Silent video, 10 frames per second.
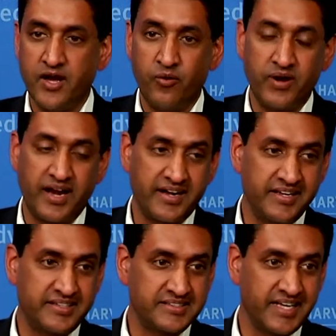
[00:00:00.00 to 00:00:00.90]
I know what I
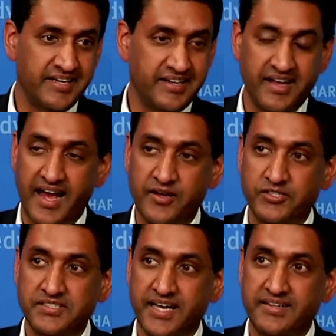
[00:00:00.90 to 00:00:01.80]
need to say today. I
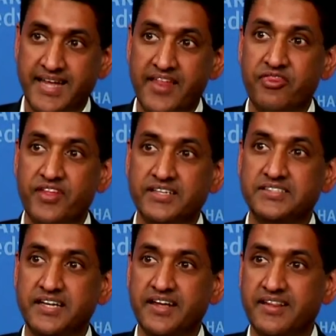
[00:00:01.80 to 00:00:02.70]
could say 10 things
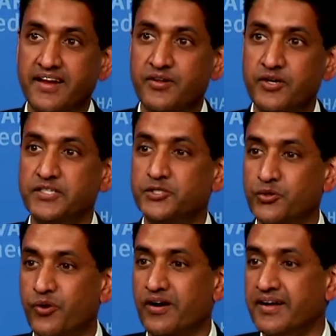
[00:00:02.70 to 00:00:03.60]
today that could
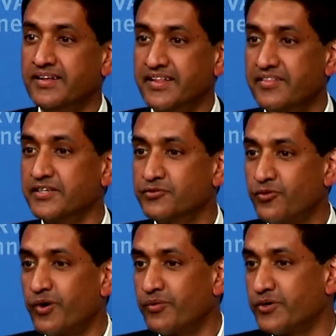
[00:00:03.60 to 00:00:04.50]
ensure that this
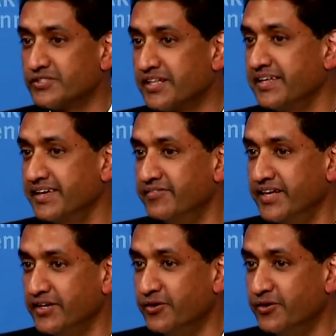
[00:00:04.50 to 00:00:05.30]
forum was on the evening